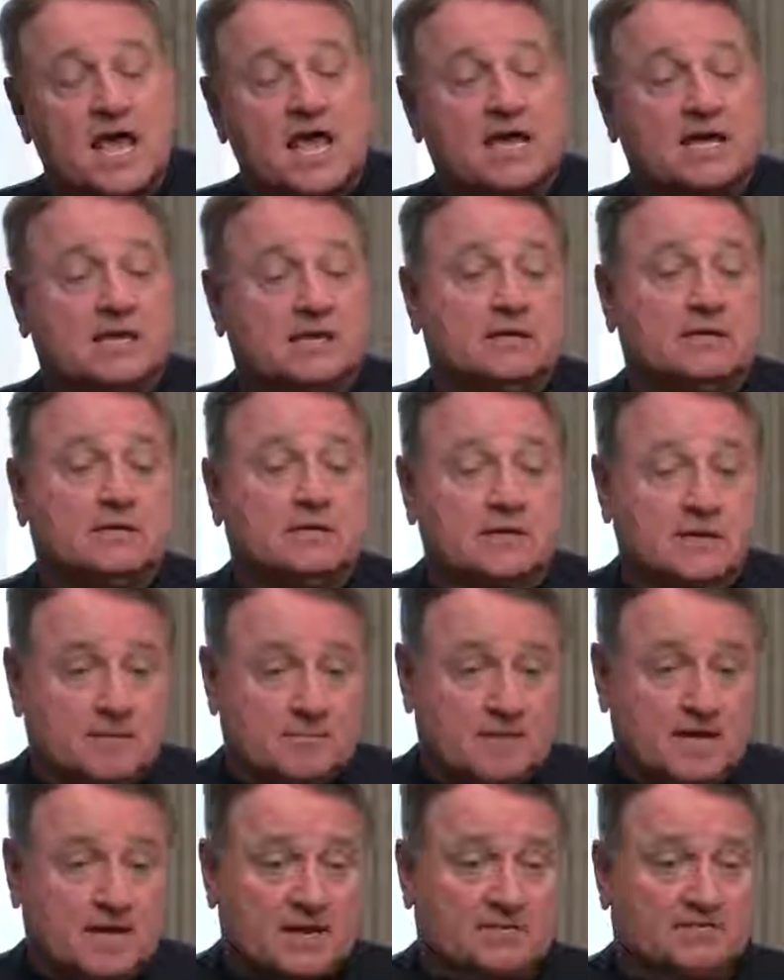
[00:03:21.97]
and the
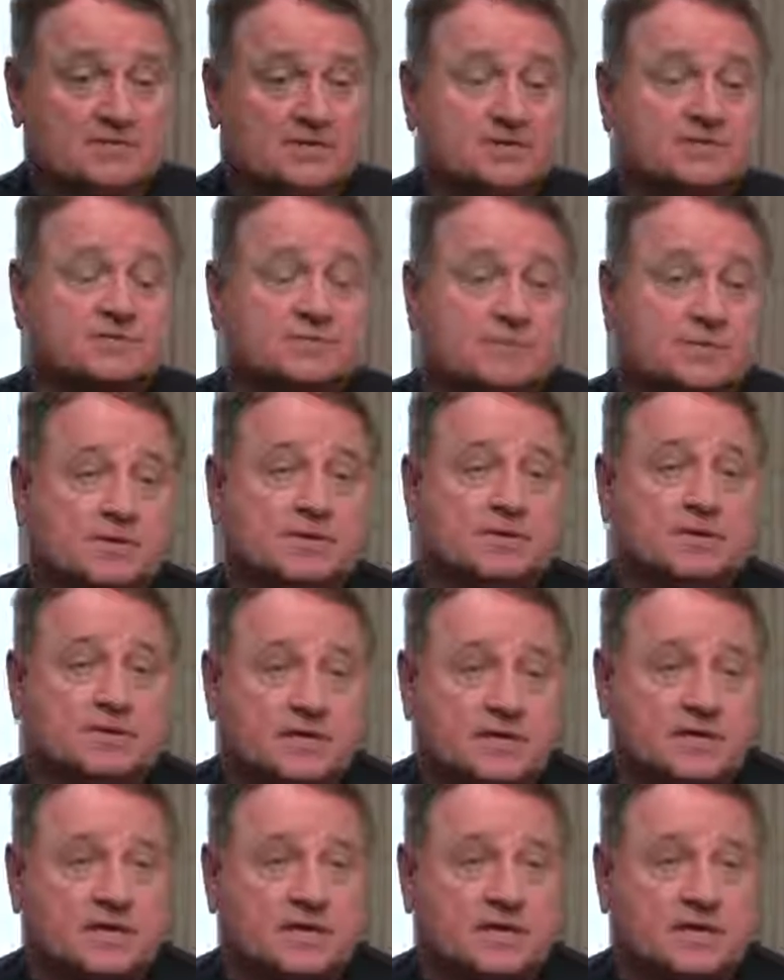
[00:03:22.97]
amount of disability